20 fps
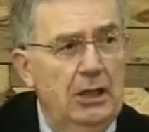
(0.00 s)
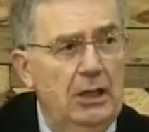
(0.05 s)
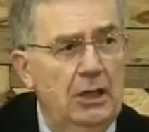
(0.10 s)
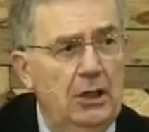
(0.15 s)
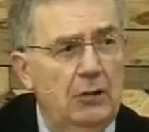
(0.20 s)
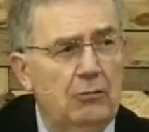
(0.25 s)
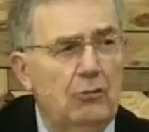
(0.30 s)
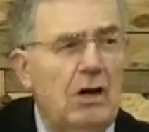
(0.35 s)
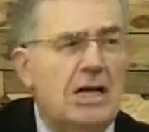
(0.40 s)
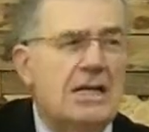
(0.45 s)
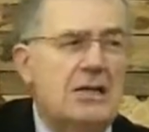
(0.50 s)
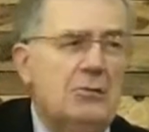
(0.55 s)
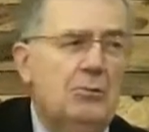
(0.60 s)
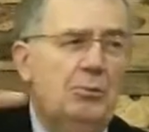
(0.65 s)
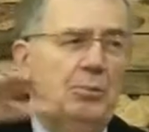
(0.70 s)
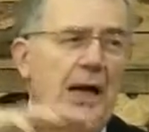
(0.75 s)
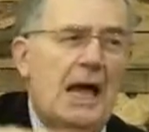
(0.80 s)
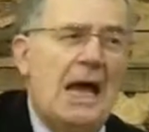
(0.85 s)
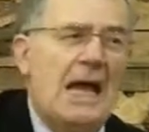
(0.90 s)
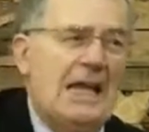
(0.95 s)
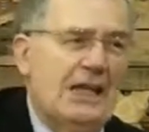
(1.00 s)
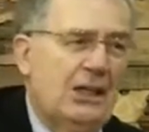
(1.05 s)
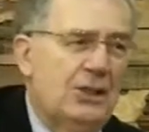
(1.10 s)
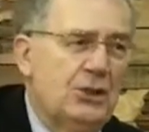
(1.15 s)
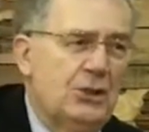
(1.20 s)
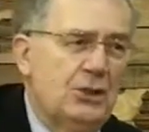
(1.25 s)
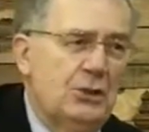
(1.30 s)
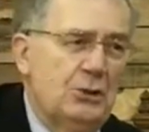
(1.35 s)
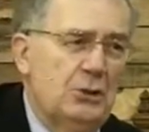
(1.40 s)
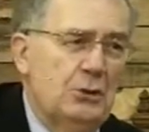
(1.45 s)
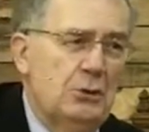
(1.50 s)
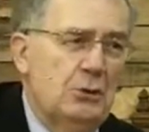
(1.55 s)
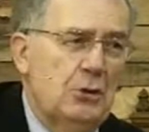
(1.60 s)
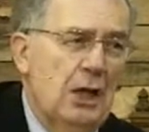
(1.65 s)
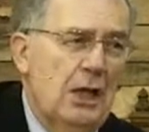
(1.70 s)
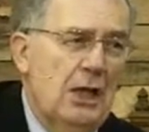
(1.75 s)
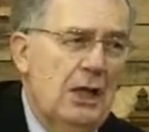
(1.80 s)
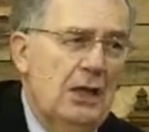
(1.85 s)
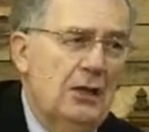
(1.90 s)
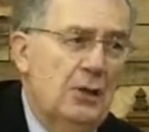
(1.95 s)
Right back to
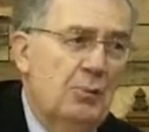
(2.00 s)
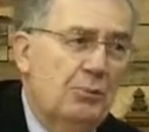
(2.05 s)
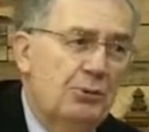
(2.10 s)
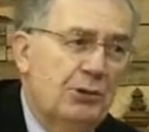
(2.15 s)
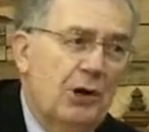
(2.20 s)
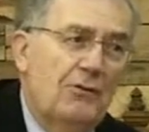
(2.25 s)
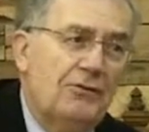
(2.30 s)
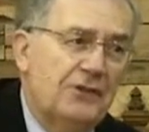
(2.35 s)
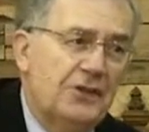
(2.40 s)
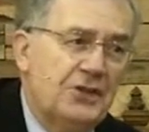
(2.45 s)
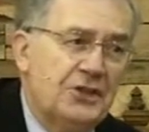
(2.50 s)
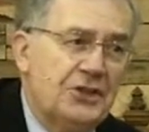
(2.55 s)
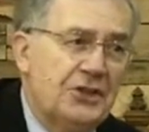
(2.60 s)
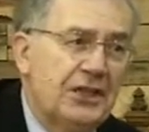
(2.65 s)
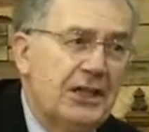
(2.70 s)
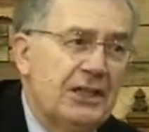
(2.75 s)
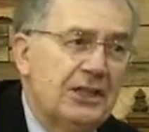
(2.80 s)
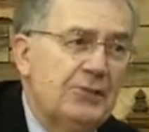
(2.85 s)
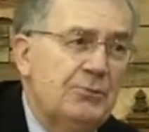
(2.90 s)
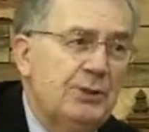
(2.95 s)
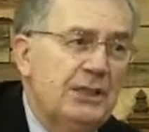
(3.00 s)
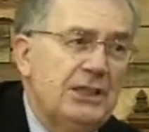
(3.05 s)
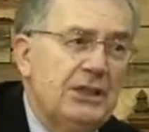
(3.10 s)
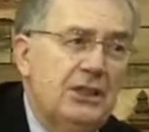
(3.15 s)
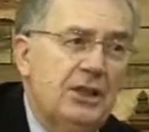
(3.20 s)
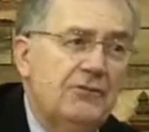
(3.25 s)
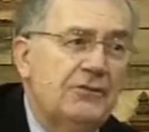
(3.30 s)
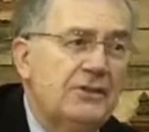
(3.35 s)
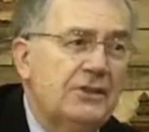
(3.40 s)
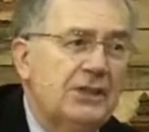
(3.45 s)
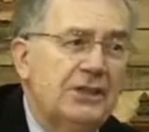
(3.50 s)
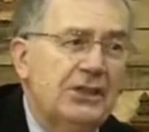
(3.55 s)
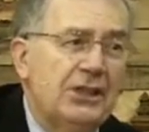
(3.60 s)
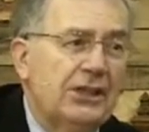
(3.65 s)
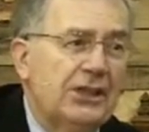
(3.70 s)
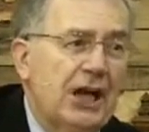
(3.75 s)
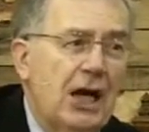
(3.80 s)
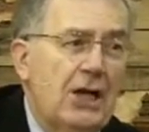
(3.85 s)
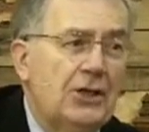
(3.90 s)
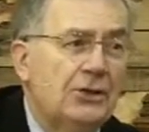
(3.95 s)
the prophecy that had been given in the
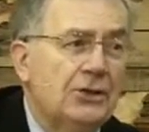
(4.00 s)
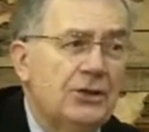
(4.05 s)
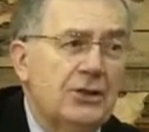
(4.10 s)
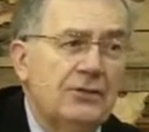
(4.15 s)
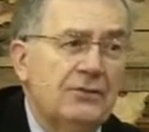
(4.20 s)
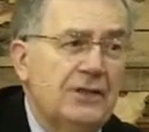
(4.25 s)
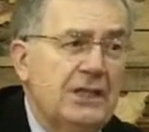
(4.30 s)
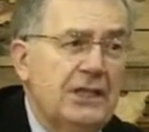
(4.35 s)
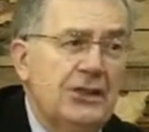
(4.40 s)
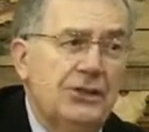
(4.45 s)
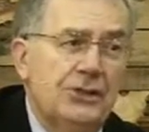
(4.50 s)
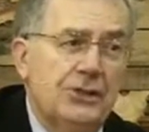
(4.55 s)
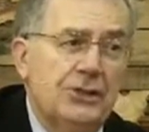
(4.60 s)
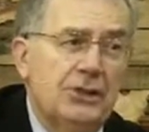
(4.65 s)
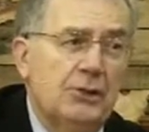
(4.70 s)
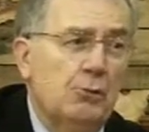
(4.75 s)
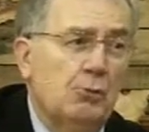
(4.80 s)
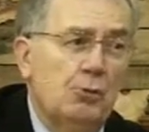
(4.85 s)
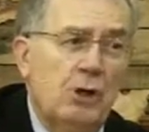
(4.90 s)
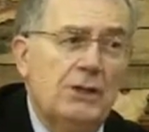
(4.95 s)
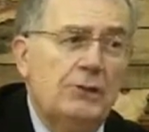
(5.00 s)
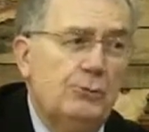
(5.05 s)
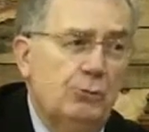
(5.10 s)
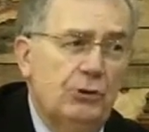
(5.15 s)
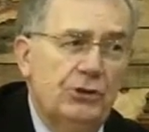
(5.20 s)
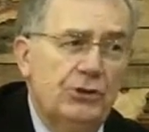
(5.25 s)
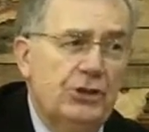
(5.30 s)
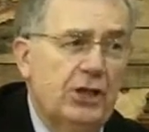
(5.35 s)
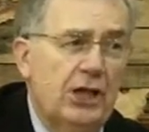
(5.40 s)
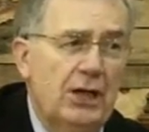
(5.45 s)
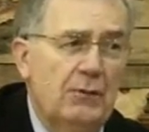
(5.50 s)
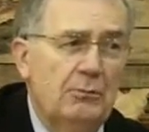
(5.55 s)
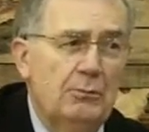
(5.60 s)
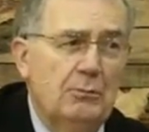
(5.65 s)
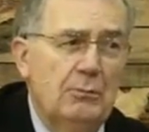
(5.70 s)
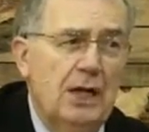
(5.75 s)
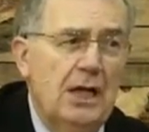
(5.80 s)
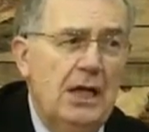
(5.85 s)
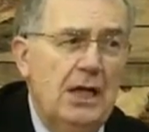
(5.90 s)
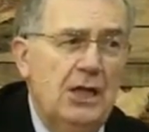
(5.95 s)
Garden of Eden that one would
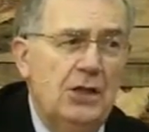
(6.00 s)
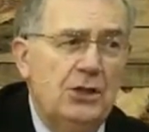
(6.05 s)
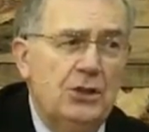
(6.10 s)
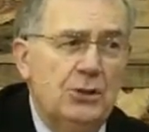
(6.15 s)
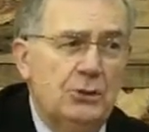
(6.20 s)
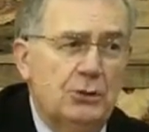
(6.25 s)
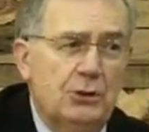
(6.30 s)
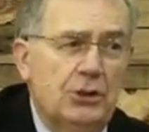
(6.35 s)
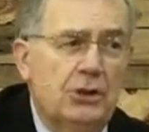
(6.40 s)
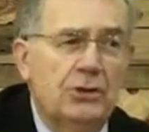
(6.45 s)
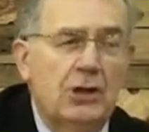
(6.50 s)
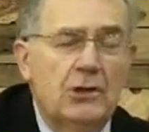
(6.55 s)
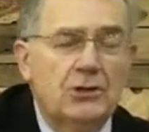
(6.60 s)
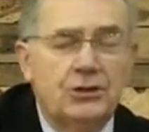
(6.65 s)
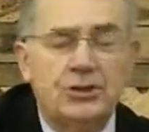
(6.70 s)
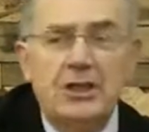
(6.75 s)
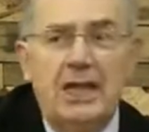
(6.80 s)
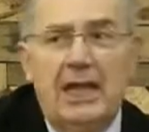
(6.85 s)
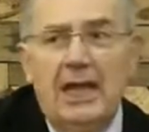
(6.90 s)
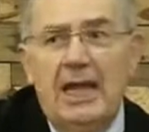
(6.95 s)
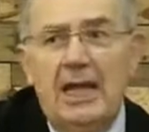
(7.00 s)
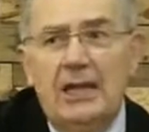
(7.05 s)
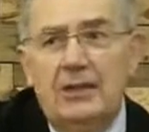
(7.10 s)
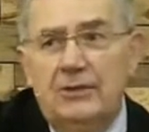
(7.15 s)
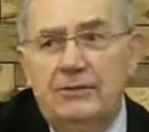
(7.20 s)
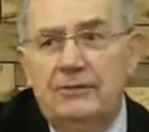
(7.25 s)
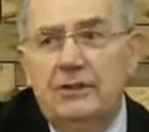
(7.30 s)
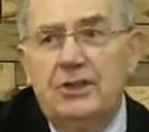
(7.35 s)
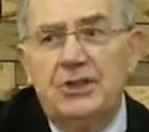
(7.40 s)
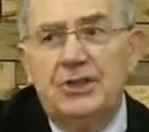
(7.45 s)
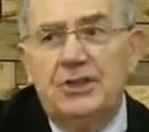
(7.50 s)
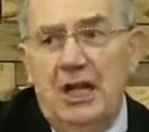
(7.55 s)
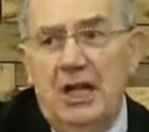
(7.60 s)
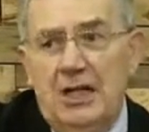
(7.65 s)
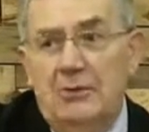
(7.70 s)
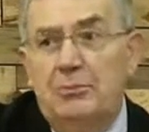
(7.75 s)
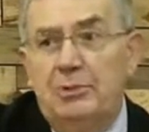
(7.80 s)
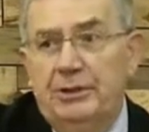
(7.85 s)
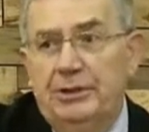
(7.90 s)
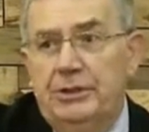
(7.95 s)
come to crush the head of the
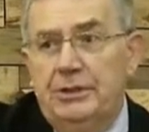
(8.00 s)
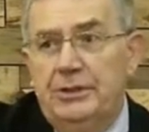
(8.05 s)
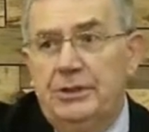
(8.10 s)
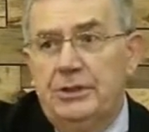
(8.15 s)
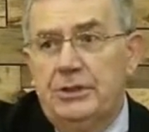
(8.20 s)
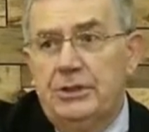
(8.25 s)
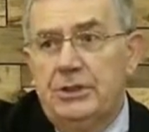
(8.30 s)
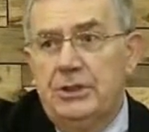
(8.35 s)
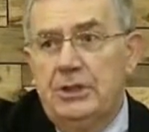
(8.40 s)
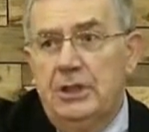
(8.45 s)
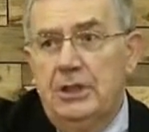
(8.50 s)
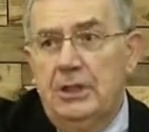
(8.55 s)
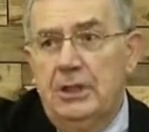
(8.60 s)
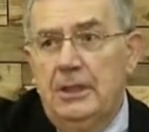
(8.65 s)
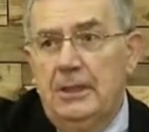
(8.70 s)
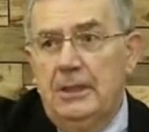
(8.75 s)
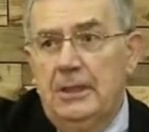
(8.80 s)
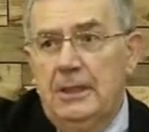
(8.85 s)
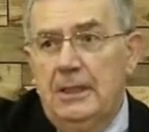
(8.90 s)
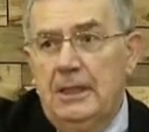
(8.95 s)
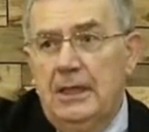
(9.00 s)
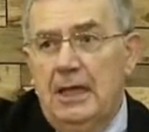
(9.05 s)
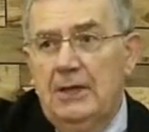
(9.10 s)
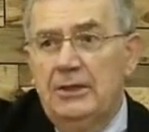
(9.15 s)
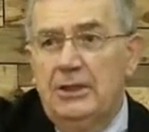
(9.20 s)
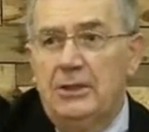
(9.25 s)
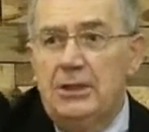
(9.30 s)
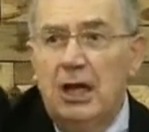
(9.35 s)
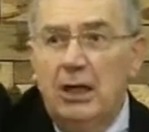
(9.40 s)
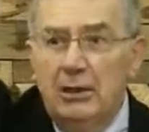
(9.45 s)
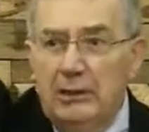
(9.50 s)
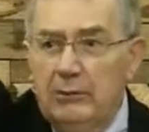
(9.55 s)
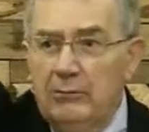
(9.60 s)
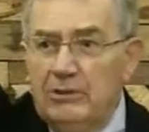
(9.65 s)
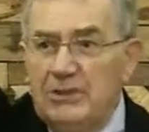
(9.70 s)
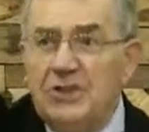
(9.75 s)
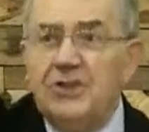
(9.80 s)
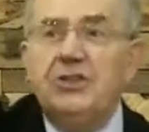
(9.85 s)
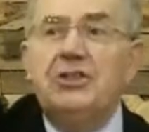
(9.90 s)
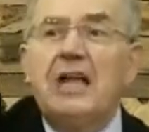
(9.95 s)
serpent. And that now he was
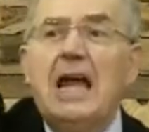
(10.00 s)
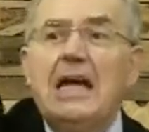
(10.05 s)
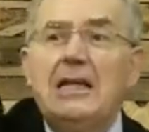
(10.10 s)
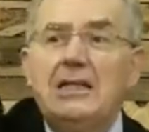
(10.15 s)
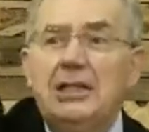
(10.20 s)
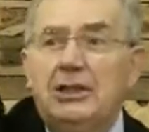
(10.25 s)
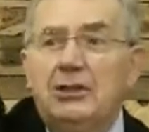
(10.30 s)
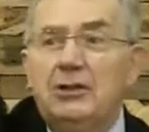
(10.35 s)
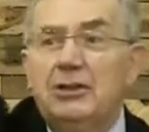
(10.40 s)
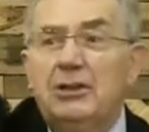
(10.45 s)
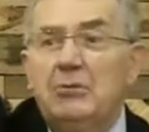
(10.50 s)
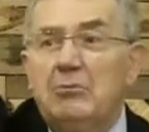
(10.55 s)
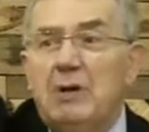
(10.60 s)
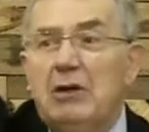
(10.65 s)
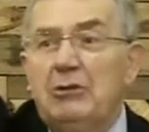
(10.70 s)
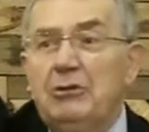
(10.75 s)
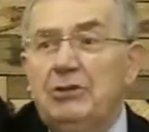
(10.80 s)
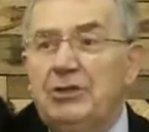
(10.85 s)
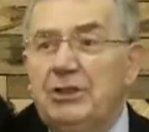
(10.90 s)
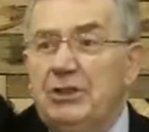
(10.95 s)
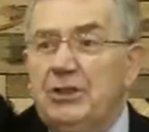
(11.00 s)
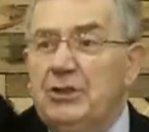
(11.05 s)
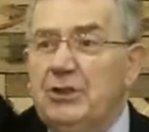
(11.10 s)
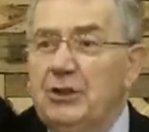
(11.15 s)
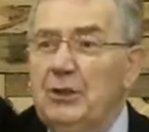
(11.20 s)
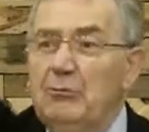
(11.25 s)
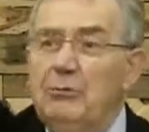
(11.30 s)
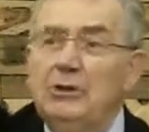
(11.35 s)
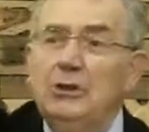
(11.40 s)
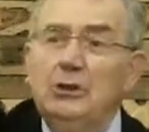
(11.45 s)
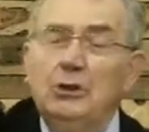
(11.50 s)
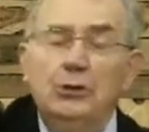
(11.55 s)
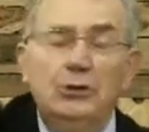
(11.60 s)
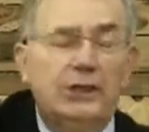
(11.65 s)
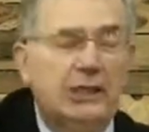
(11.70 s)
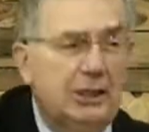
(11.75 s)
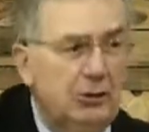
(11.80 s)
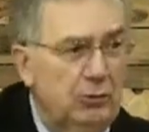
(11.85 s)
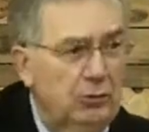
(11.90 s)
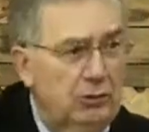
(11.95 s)
standing on the mountaintop
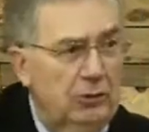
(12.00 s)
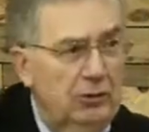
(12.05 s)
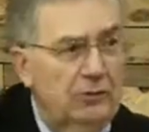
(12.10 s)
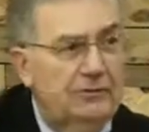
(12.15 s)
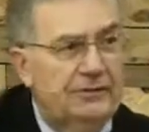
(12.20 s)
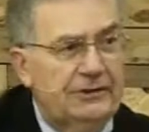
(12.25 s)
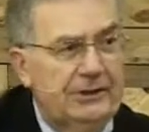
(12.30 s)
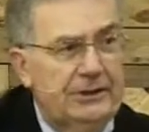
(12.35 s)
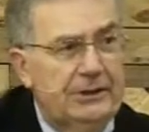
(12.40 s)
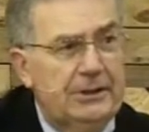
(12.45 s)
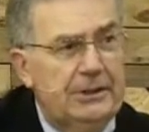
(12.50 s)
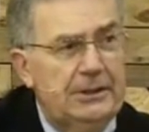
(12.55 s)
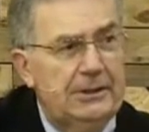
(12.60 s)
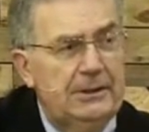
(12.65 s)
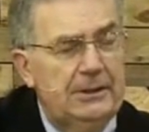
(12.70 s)
looking over